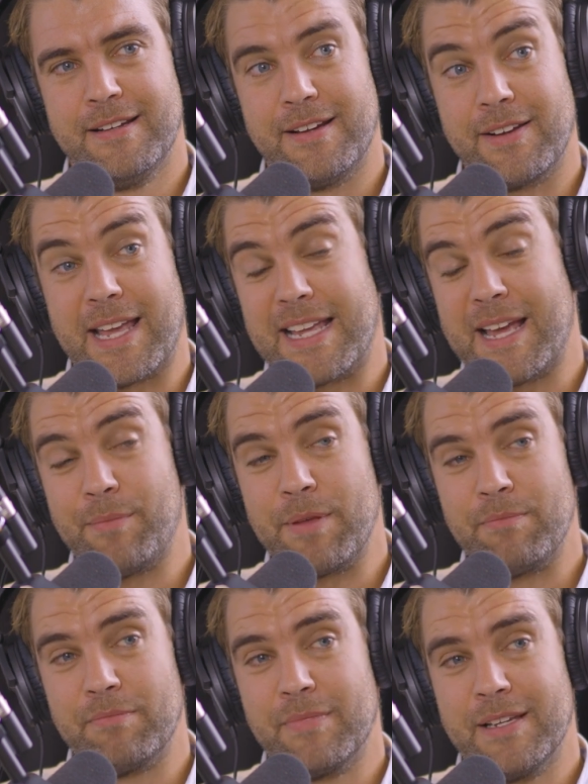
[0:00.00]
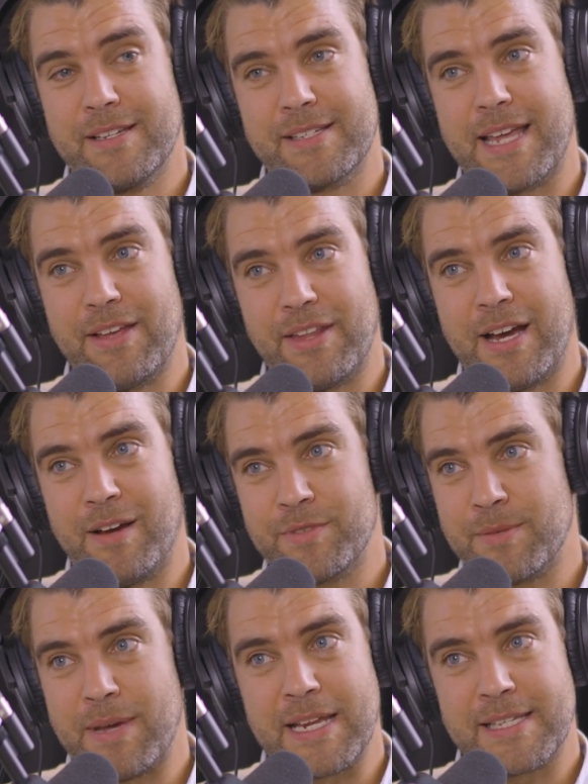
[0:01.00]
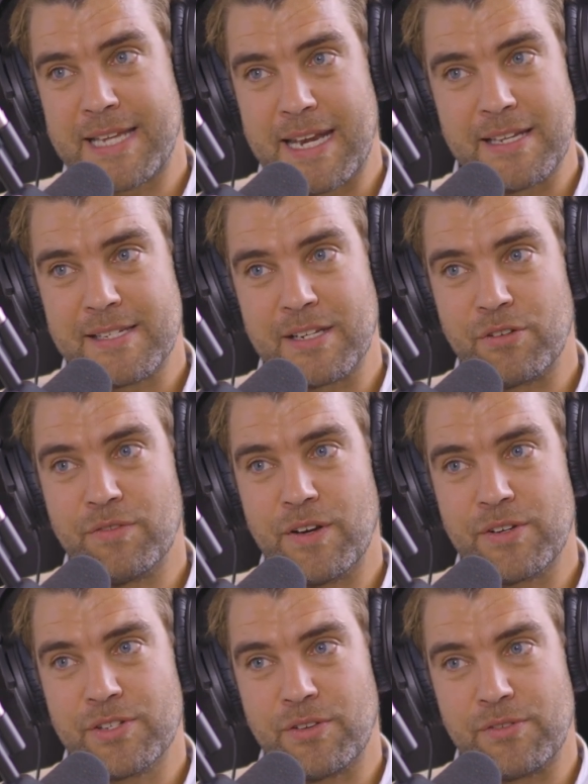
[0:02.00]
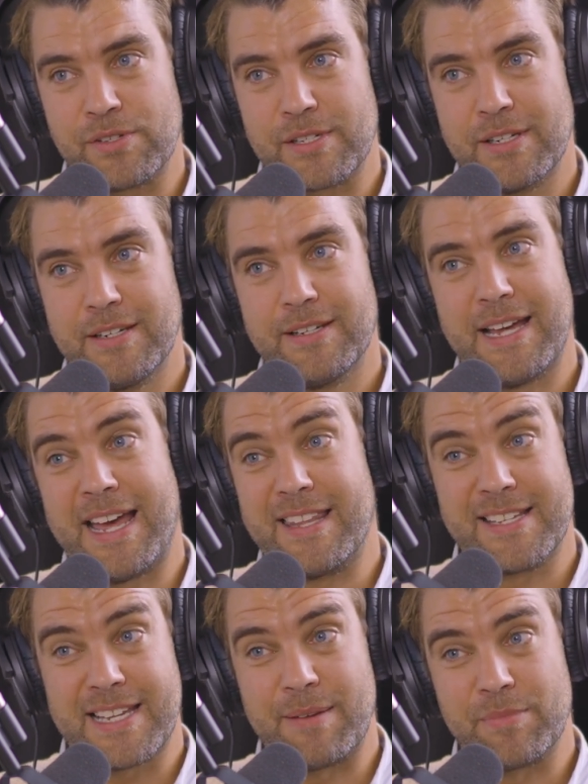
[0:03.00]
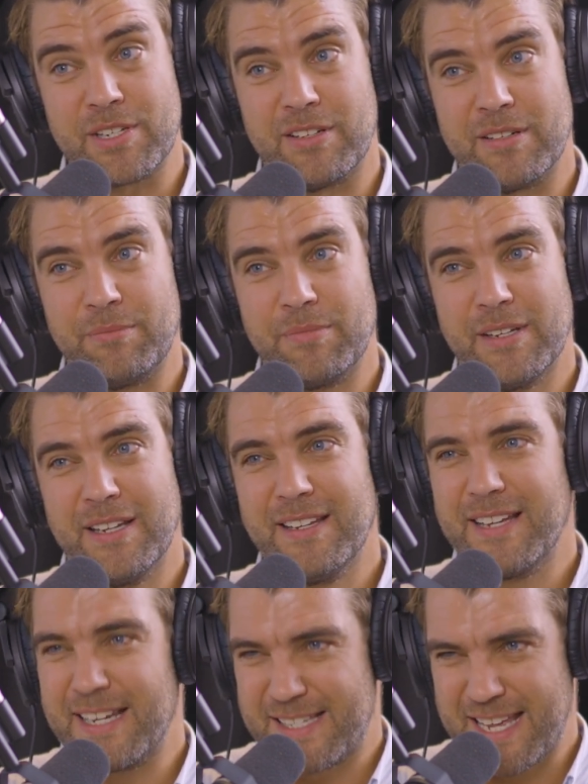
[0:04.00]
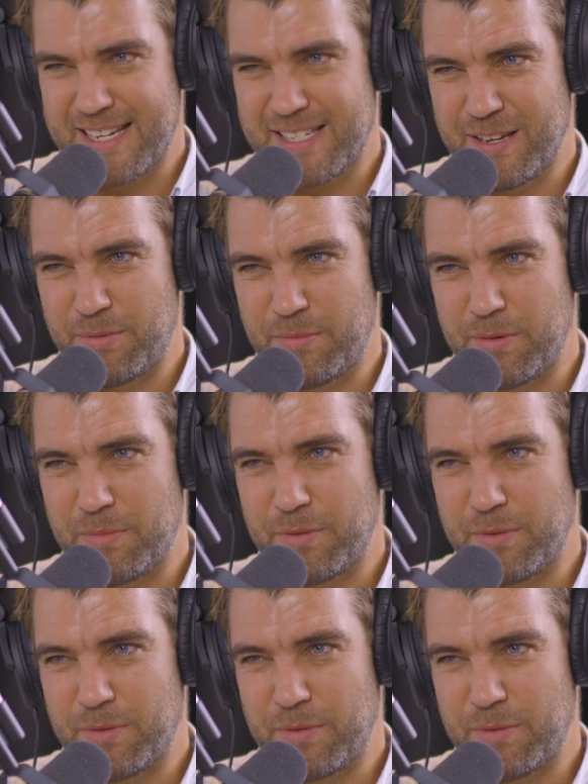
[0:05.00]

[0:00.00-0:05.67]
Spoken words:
Okay, can we scale that up to make 10 single photons at the same time? It's that type of problem.